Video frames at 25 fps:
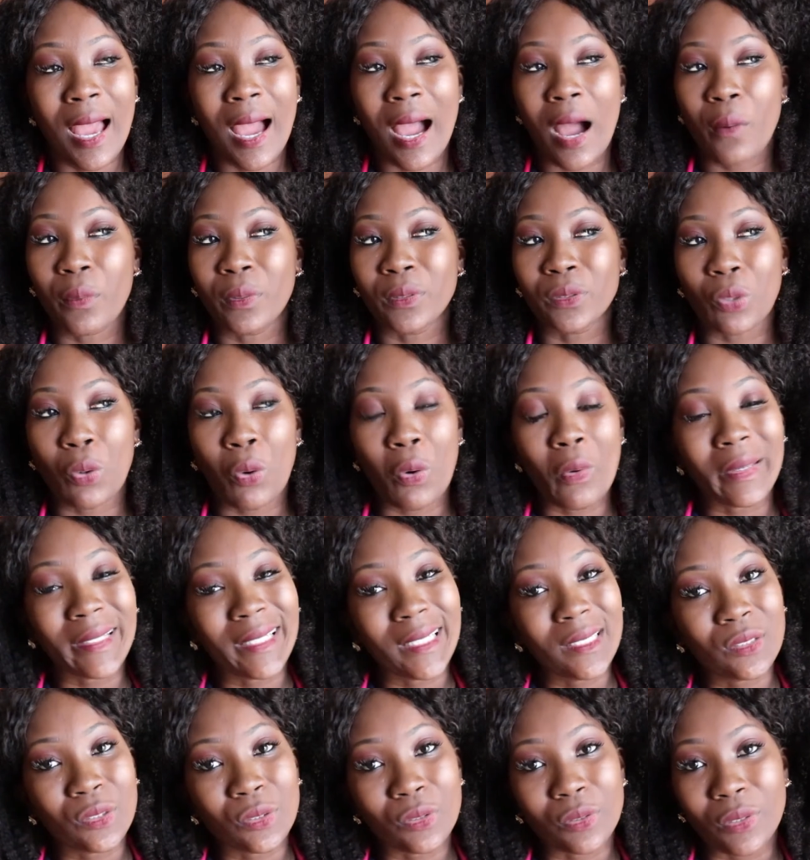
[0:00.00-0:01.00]
I was
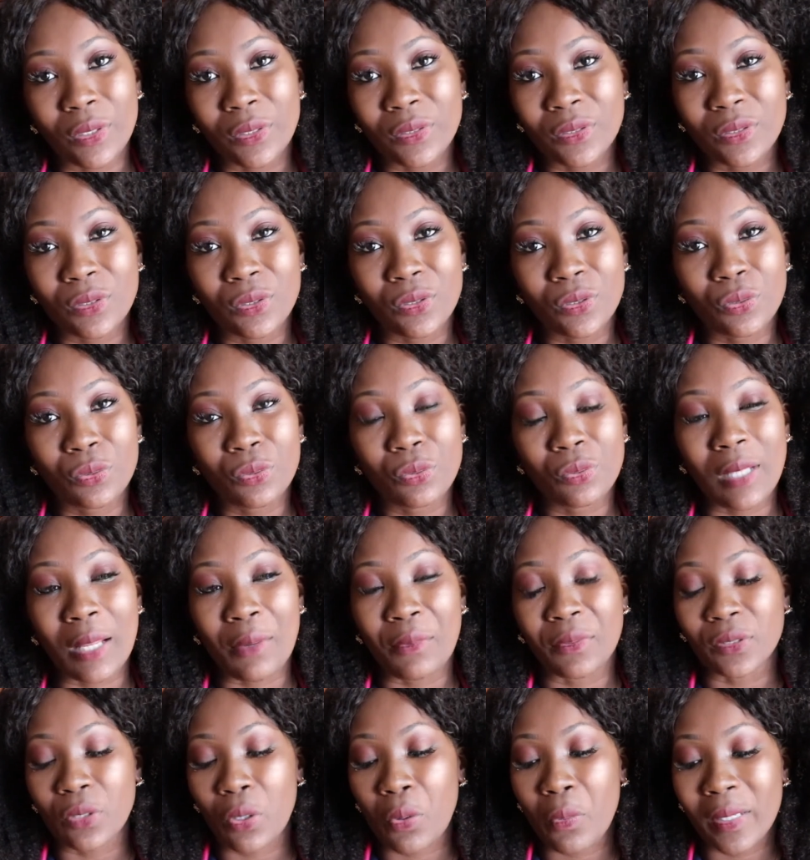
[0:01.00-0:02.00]
already into nursing school. I
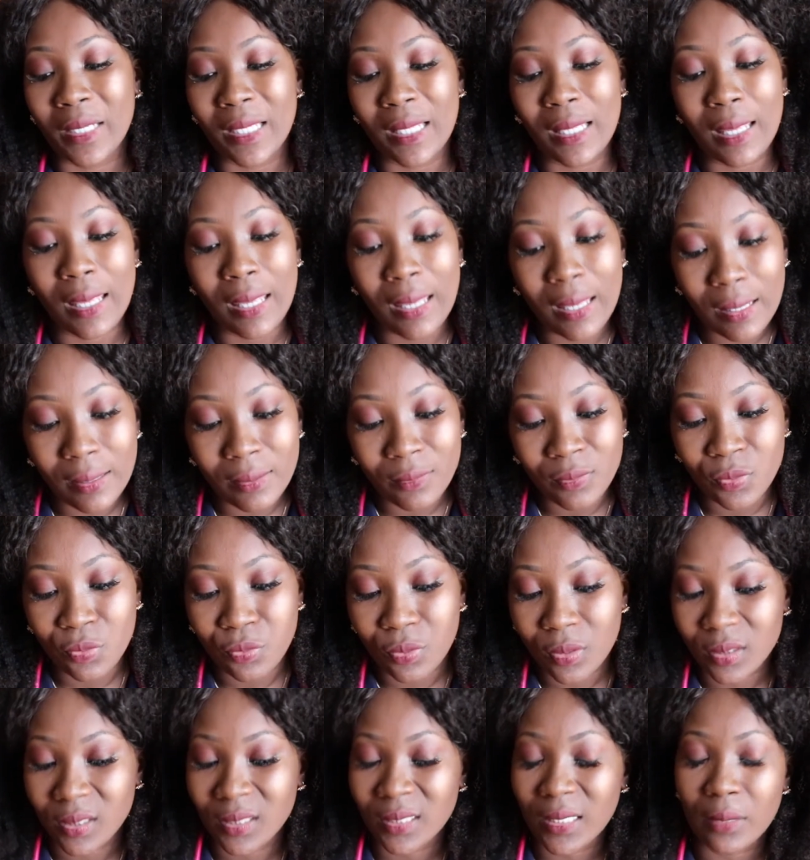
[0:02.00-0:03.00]
was already in
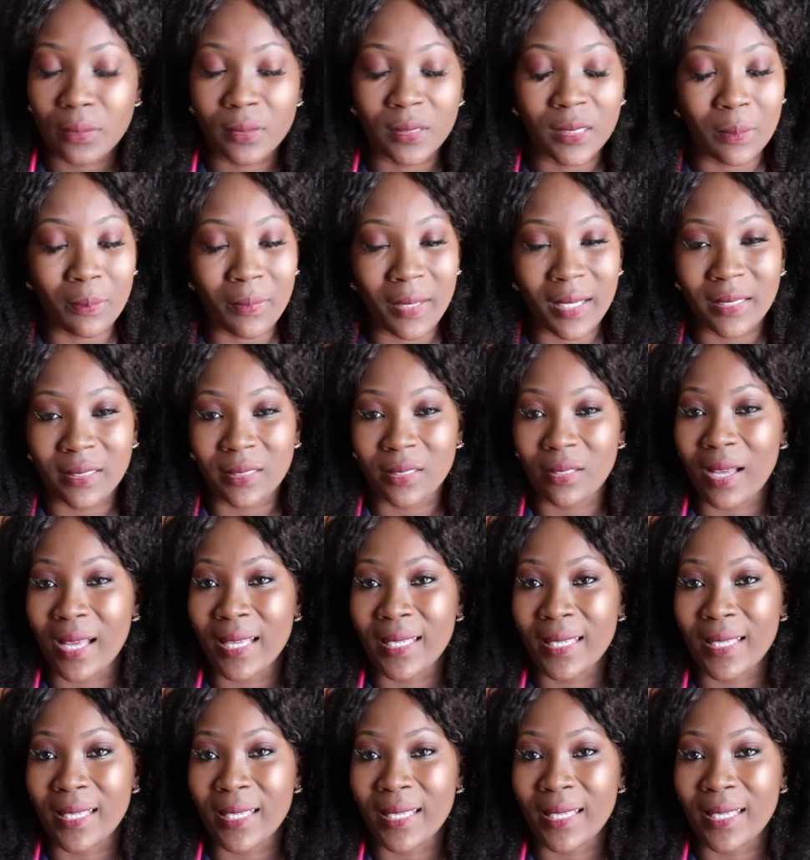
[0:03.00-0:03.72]
semester.